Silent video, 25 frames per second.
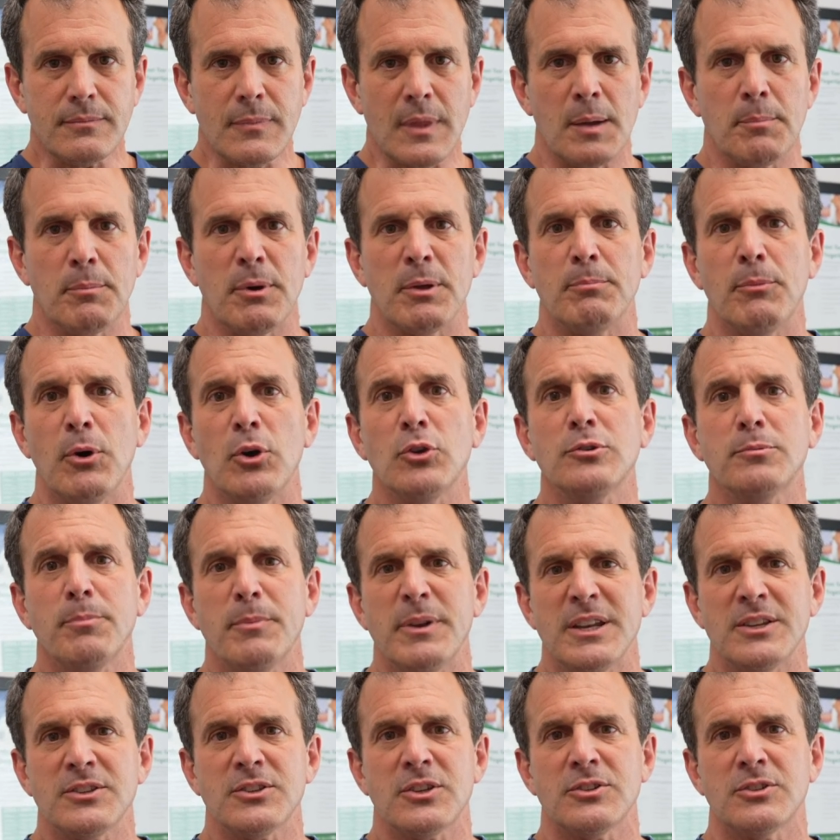But most
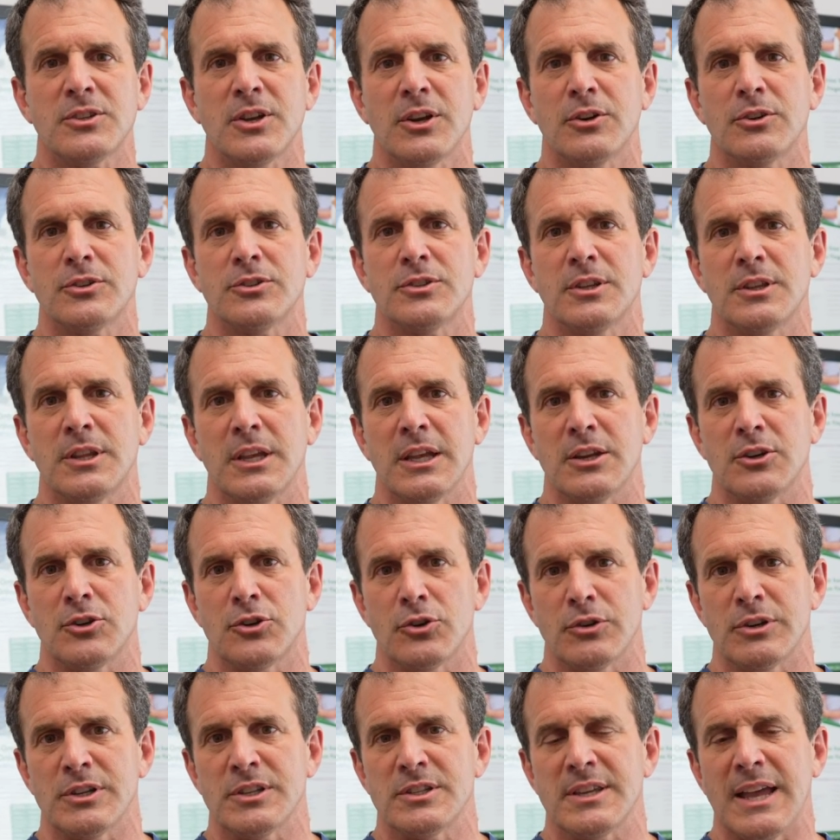meniscus tears in the
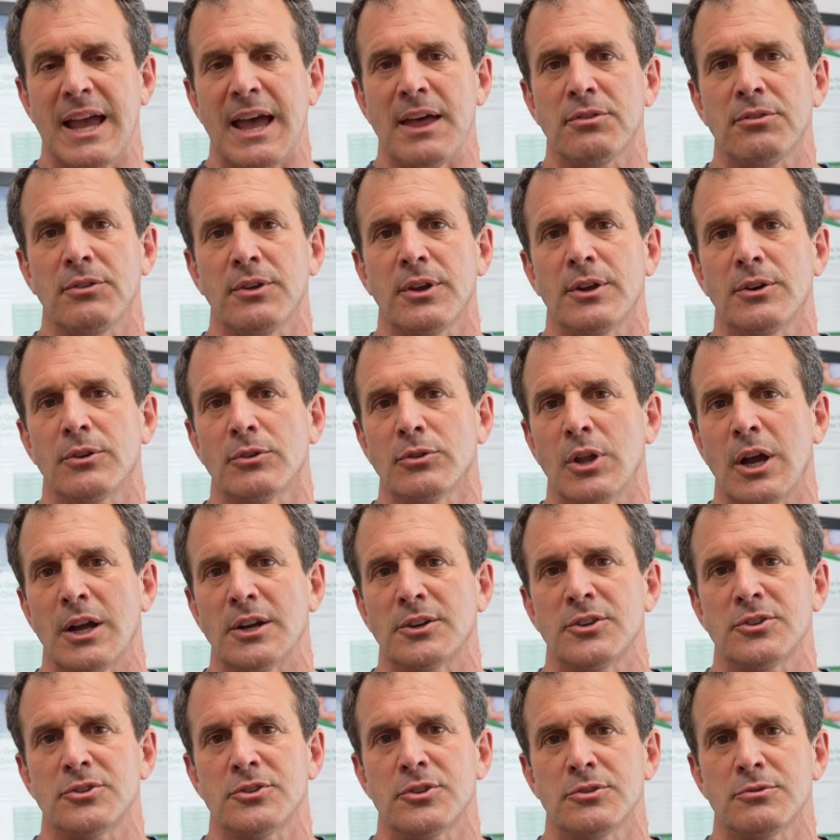endurance athlete or
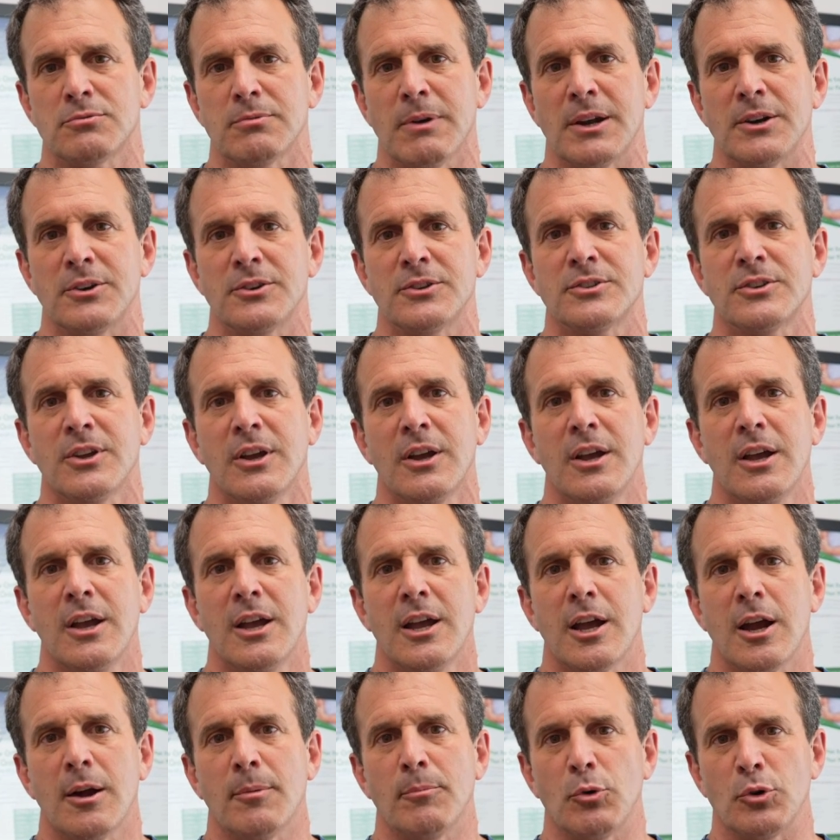long-distance runners
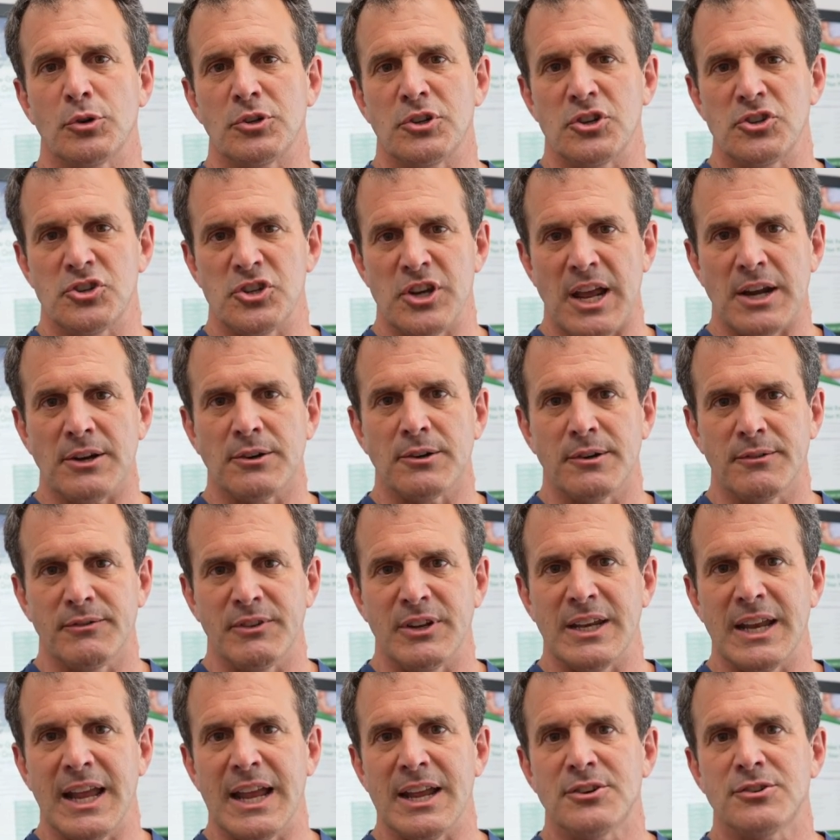are more degenerative
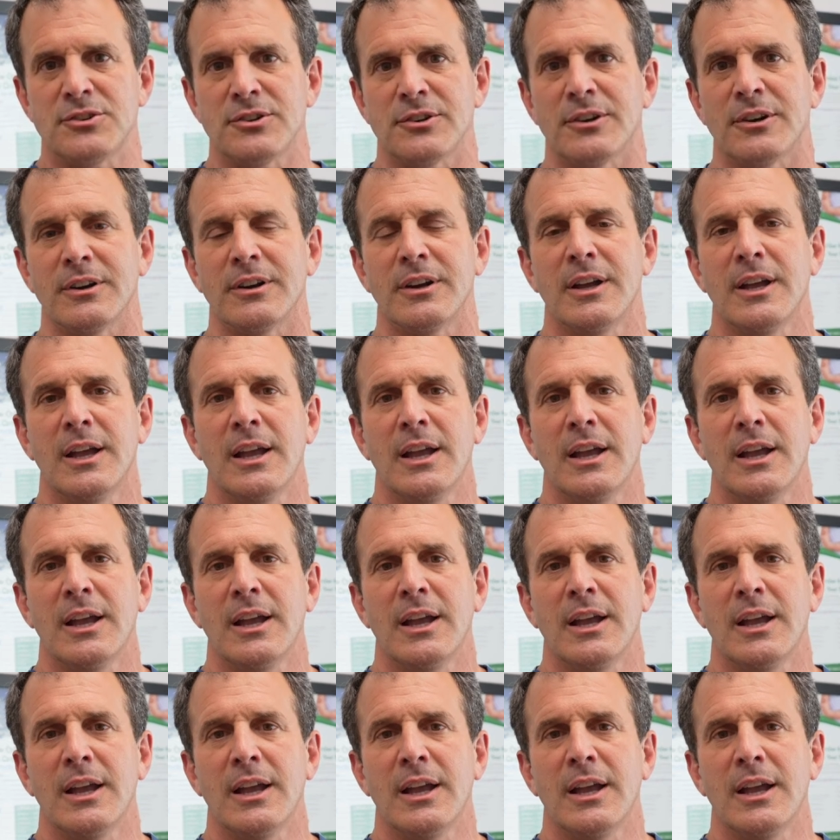in nature,